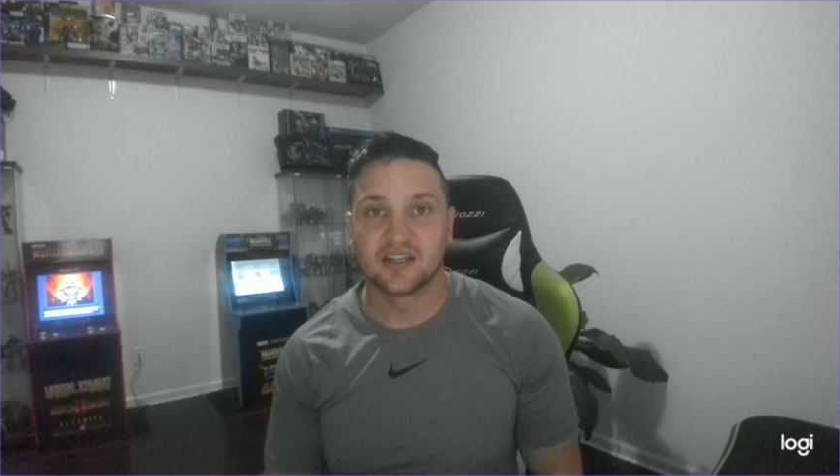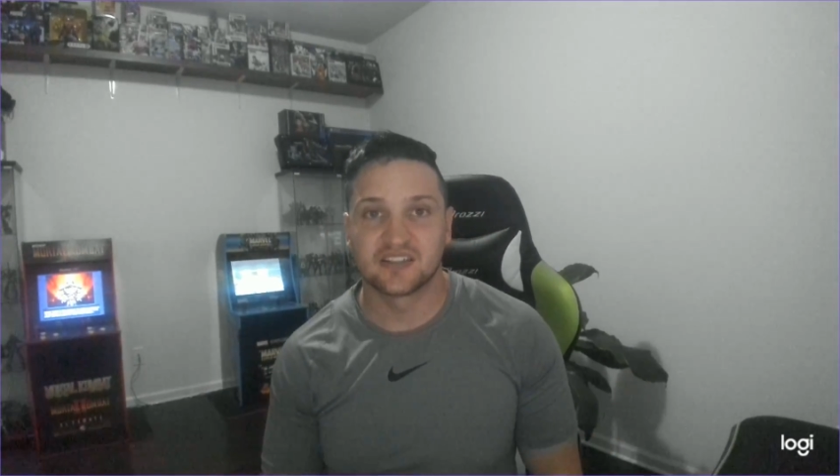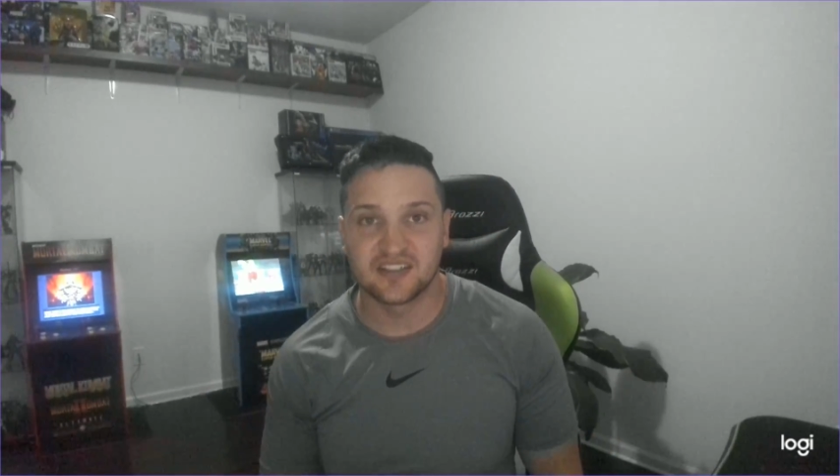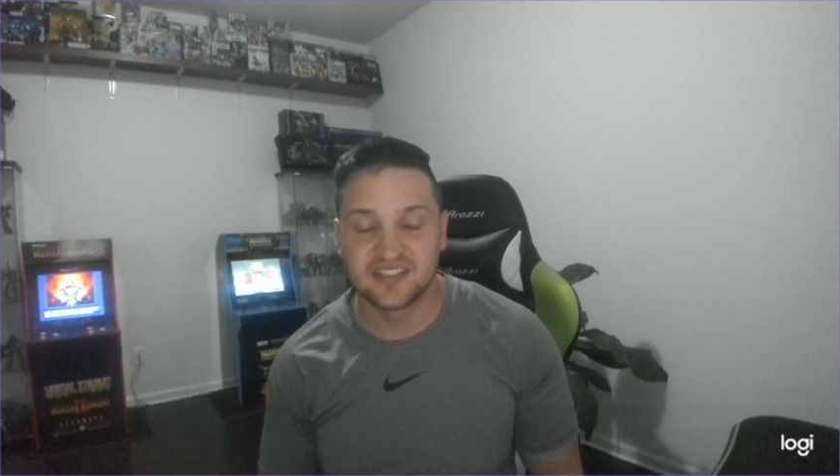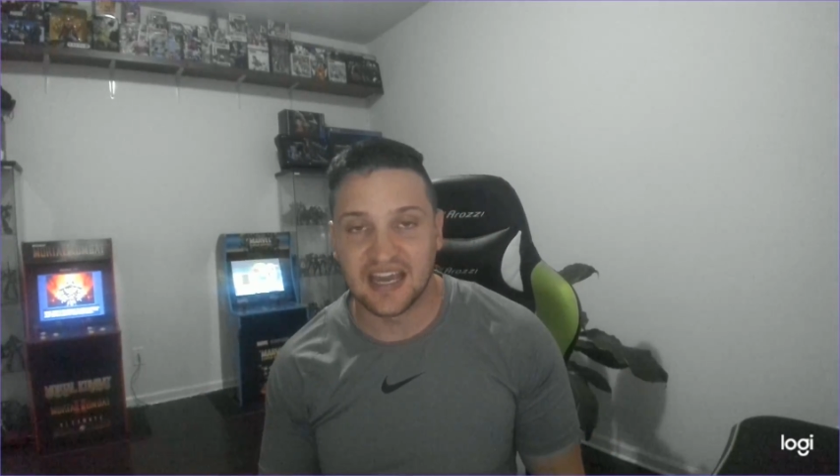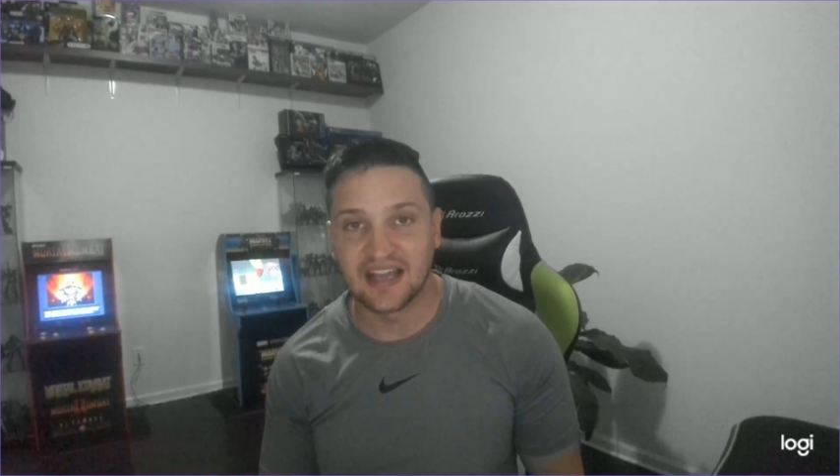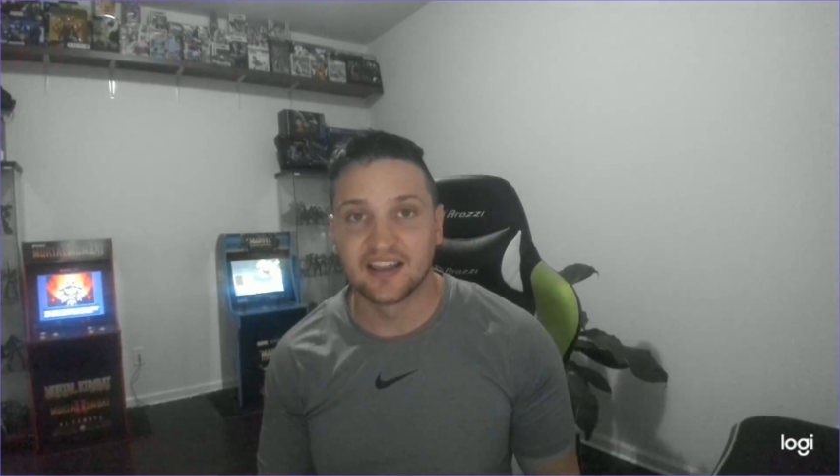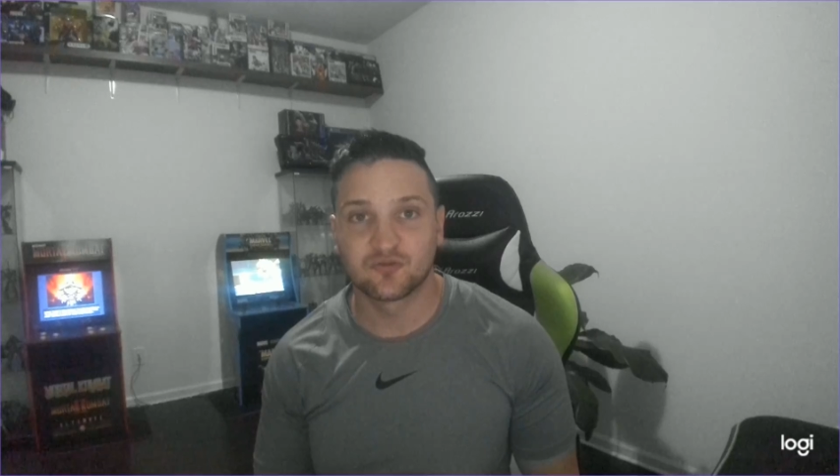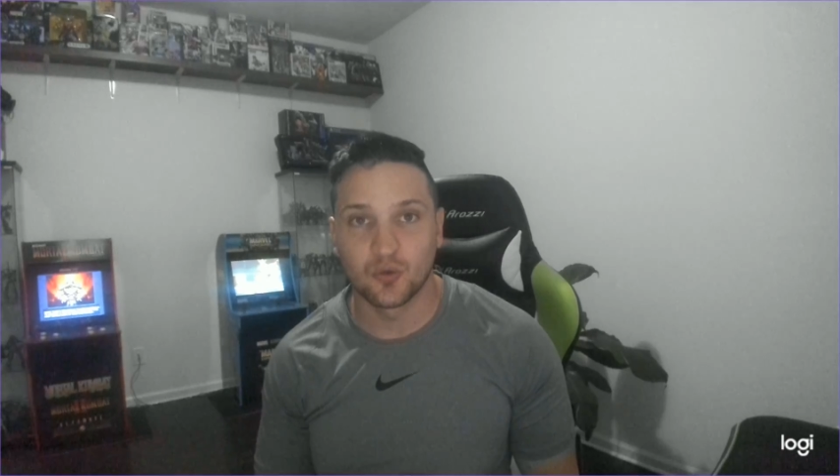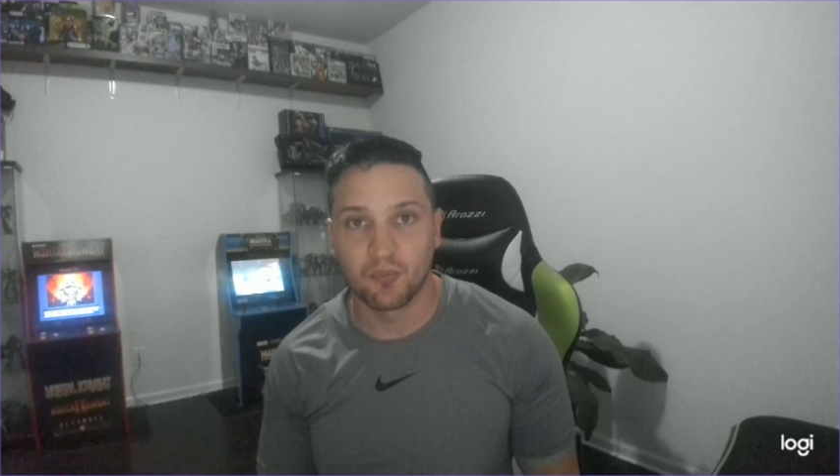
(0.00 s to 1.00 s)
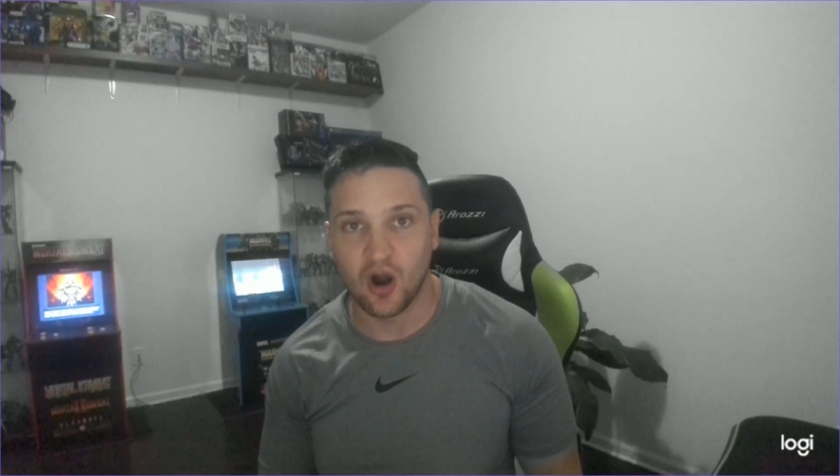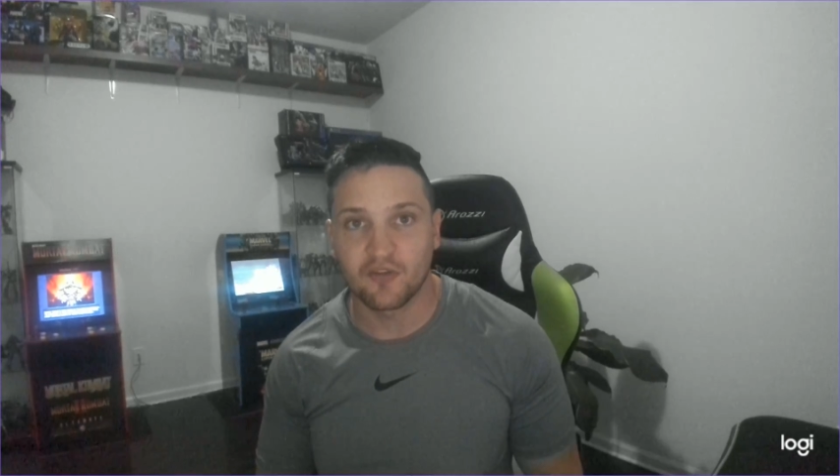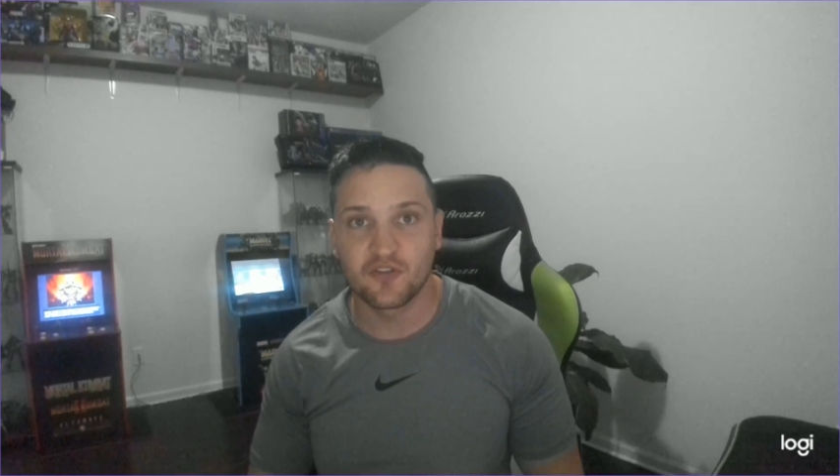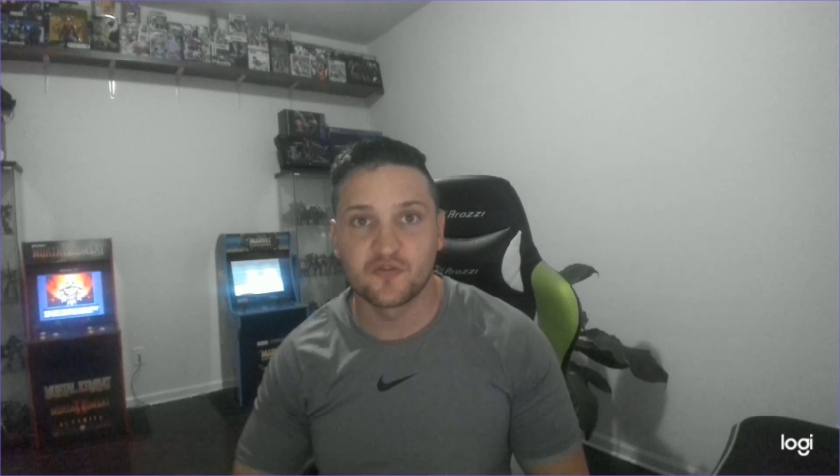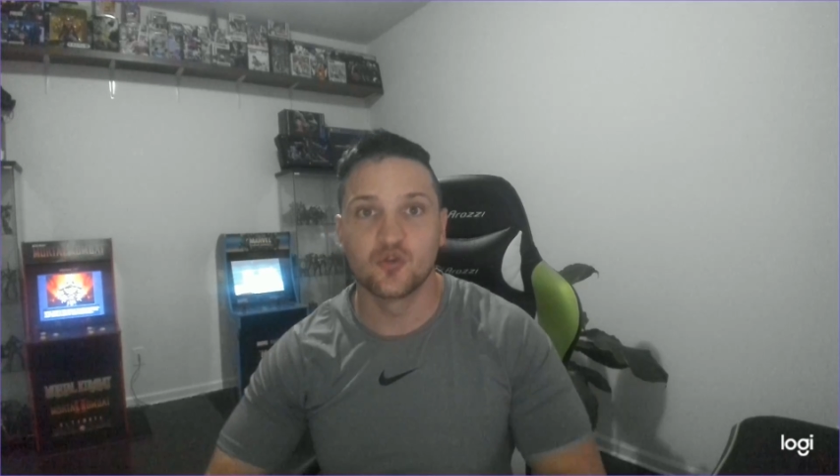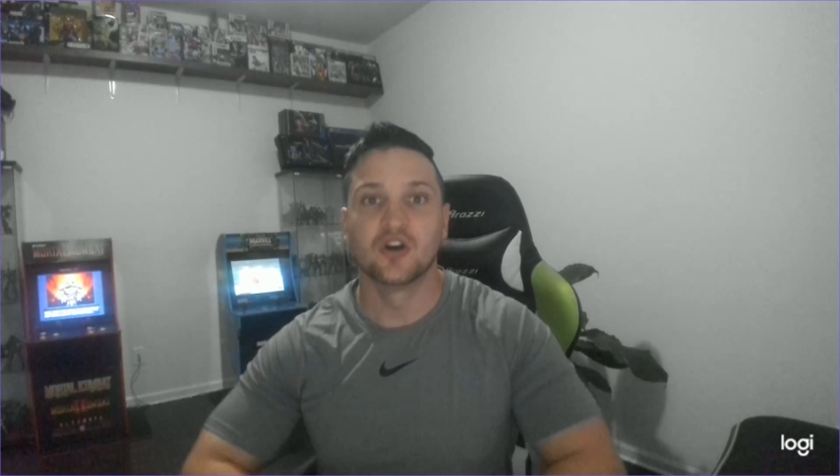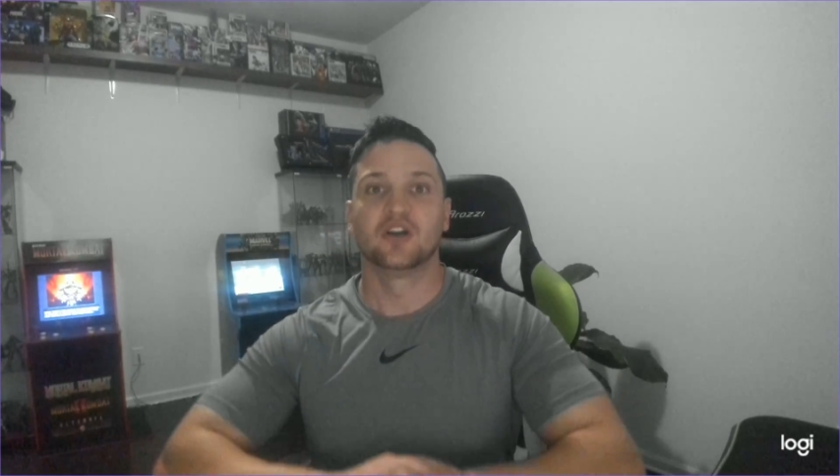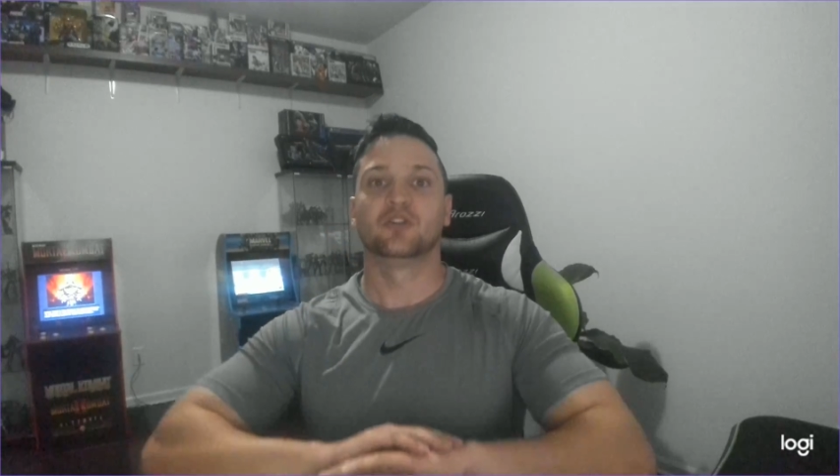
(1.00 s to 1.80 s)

to deadlift them off of you,